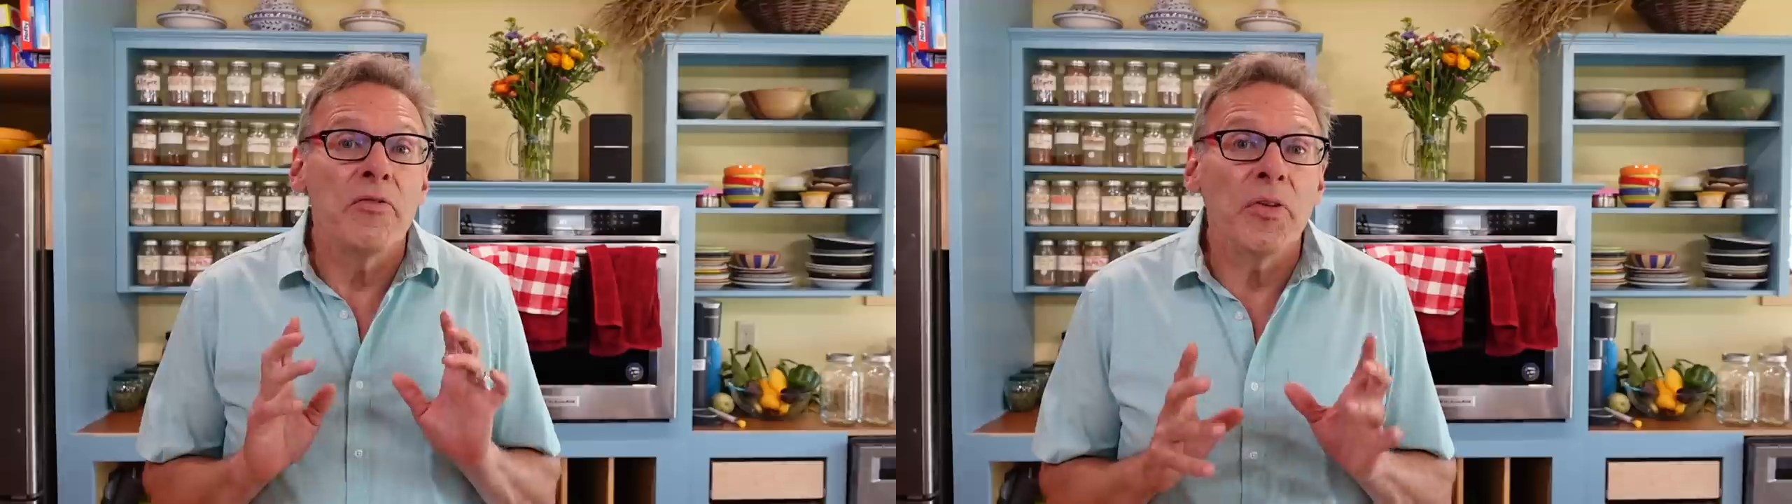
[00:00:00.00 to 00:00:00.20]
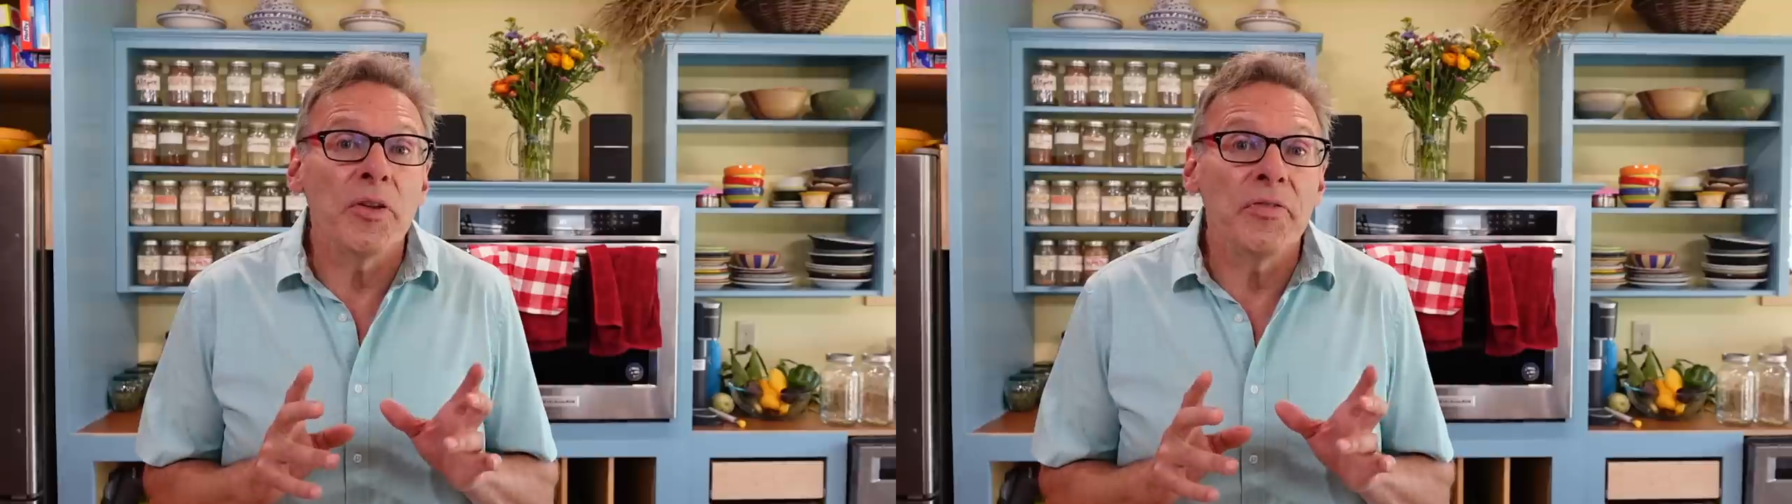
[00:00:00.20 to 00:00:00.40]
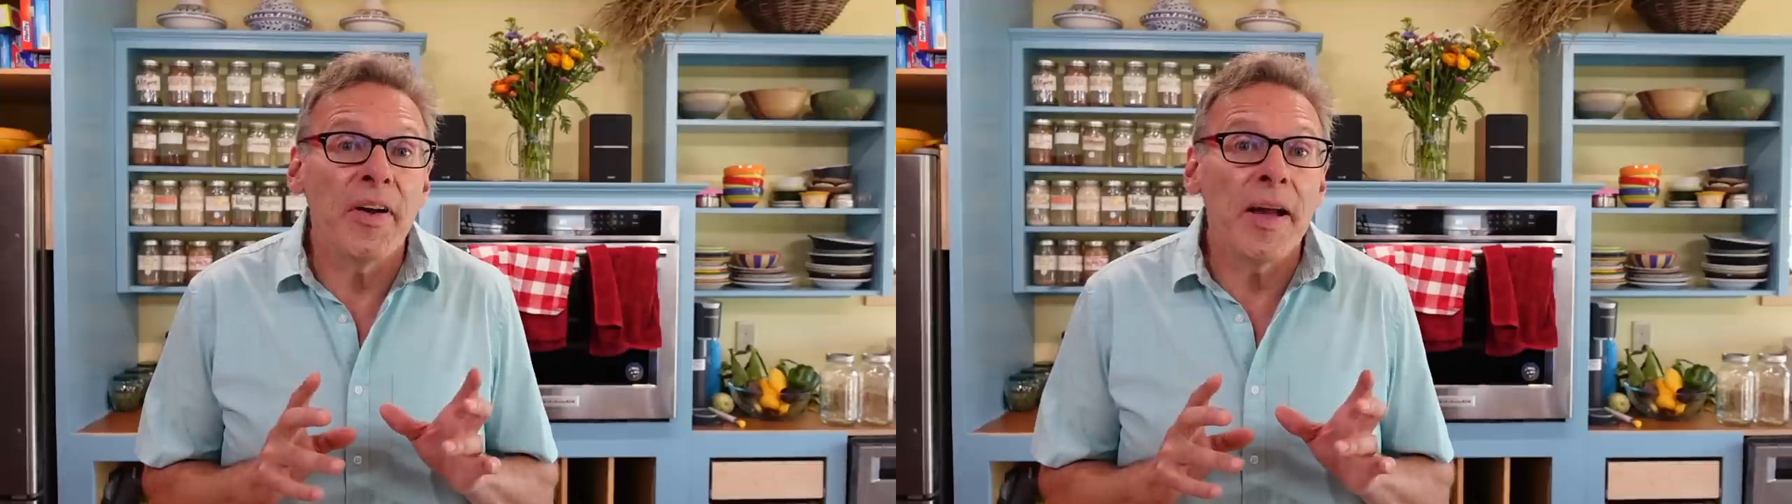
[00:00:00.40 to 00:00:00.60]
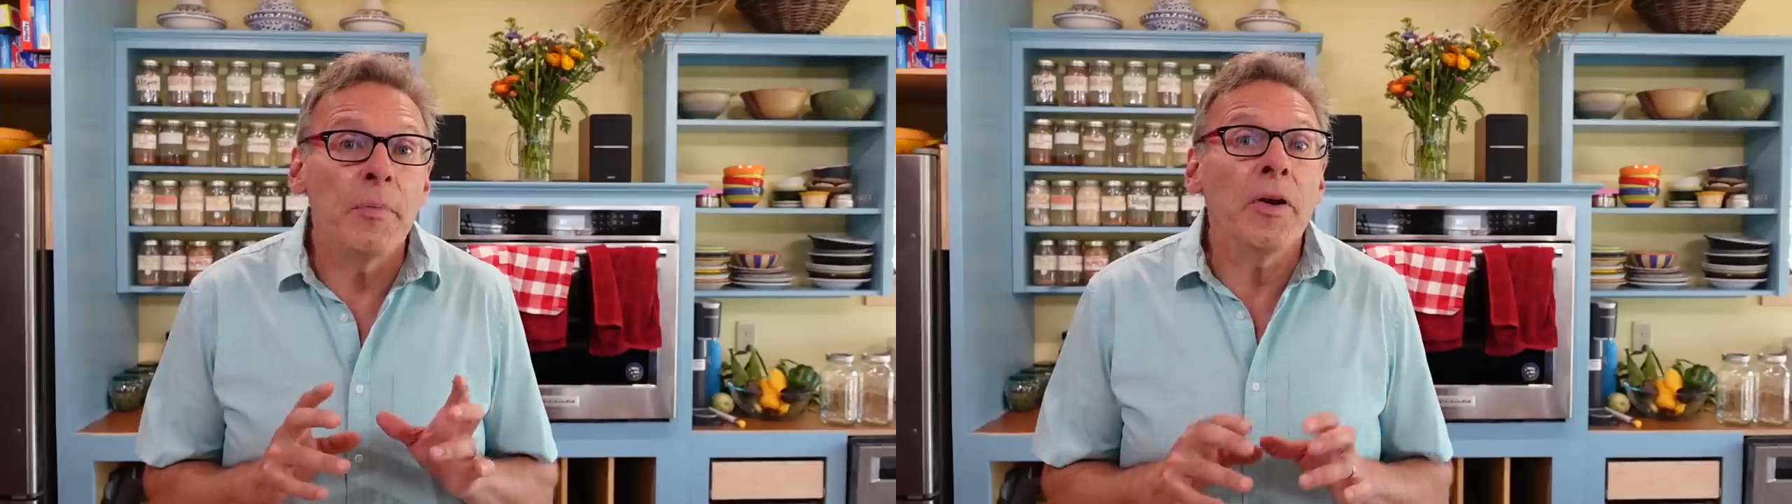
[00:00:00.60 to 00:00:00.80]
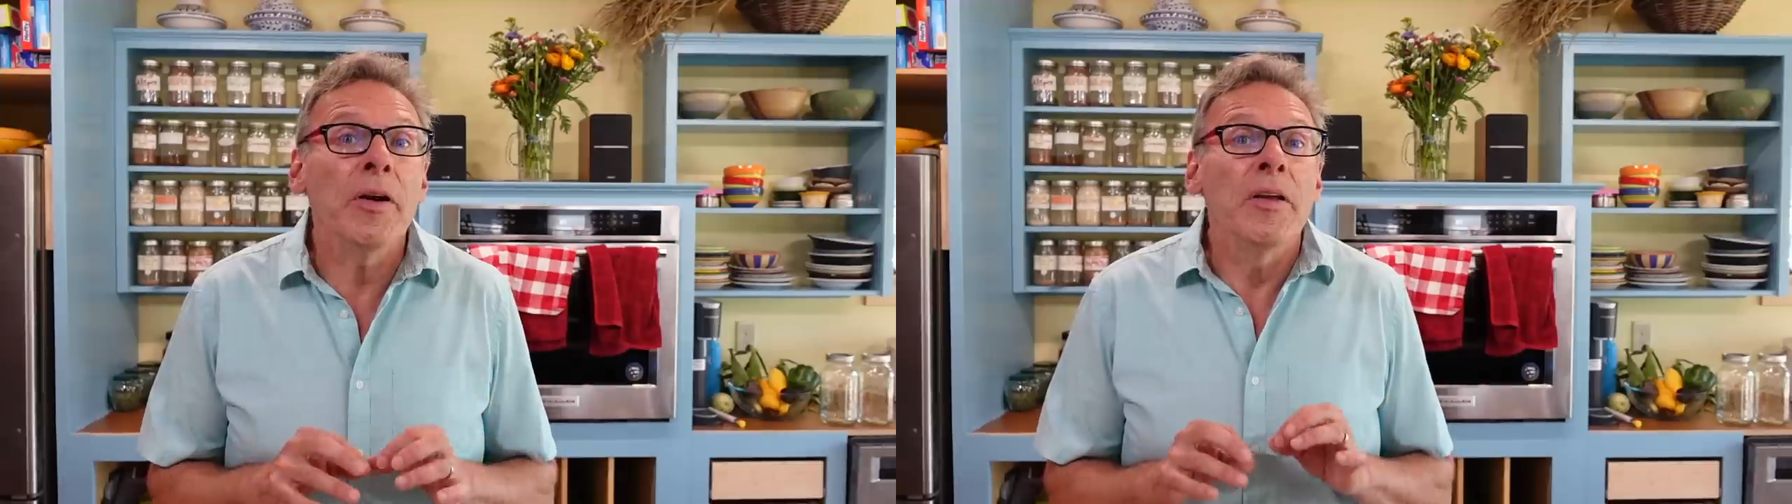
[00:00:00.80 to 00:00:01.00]
full of
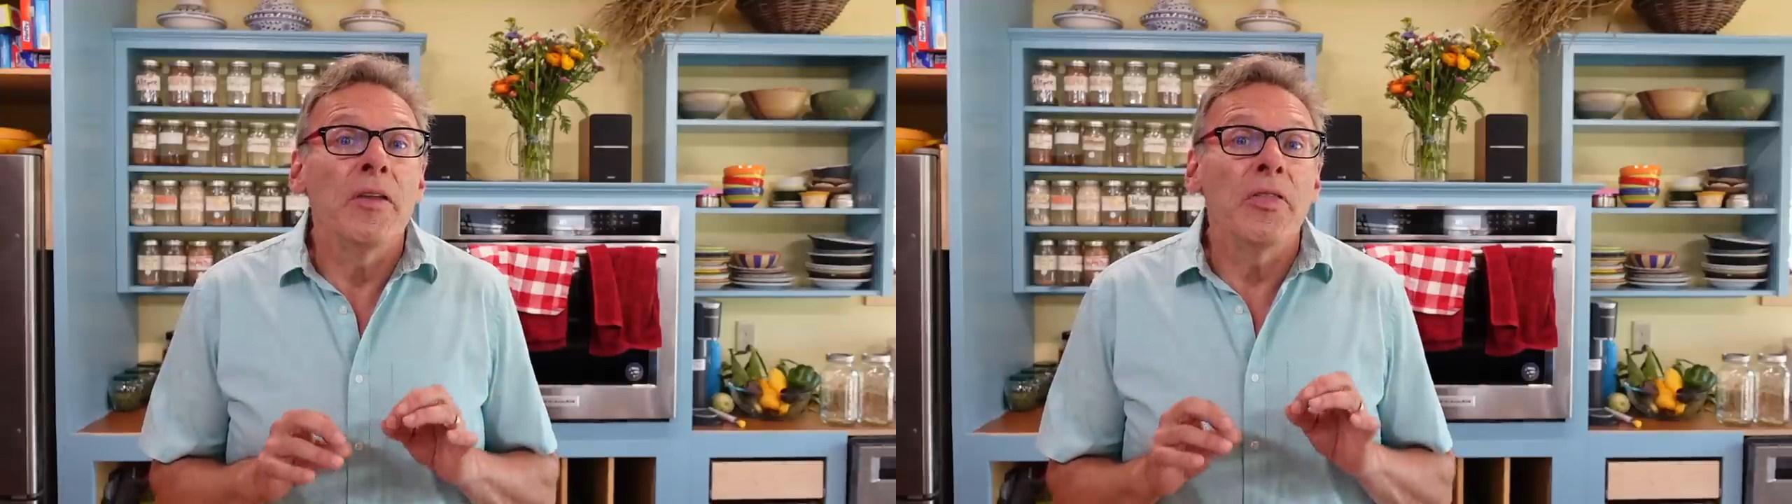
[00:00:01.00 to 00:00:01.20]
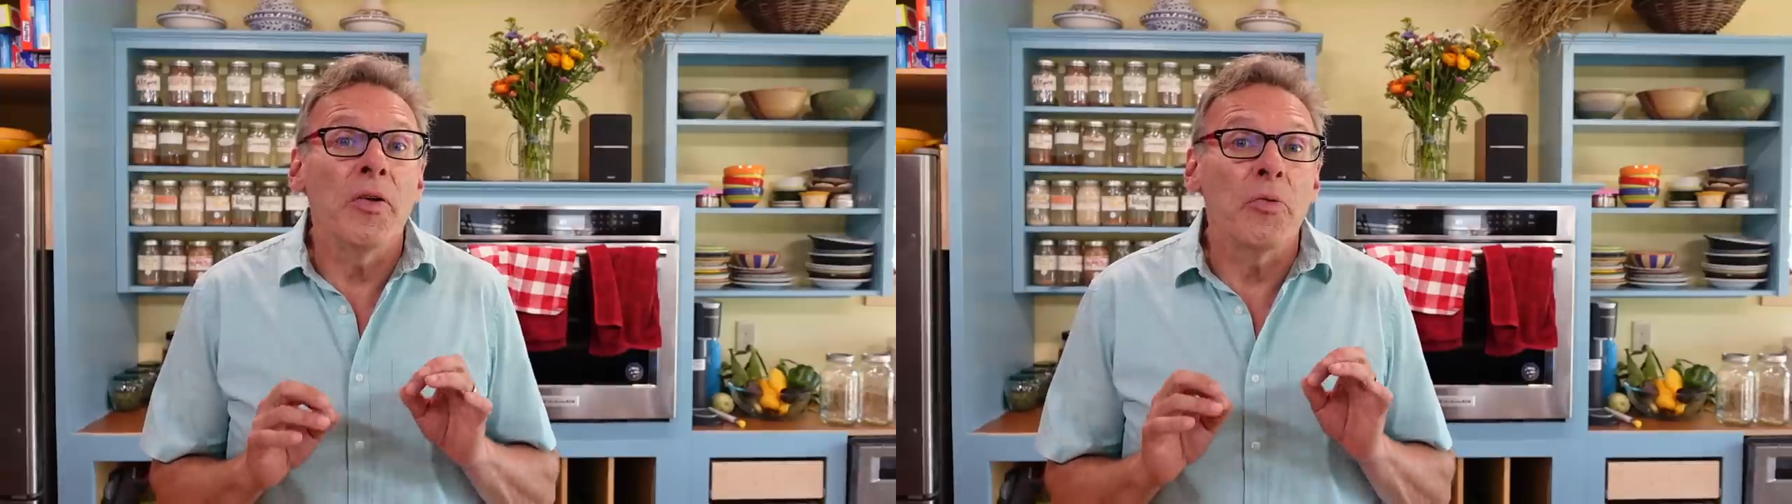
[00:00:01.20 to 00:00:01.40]
fiber, they're